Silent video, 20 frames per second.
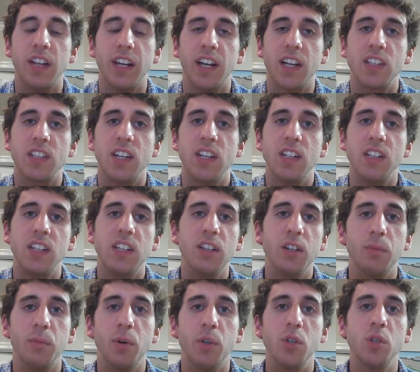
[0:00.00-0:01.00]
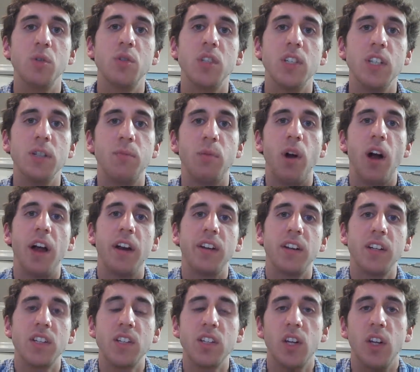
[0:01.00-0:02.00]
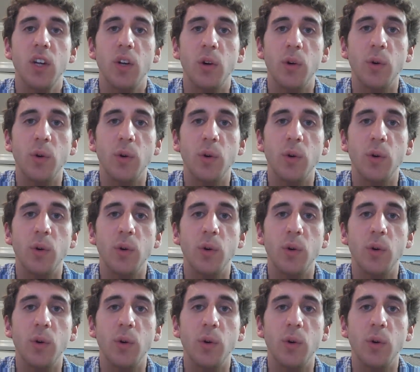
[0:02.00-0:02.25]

like I said, to either produce these products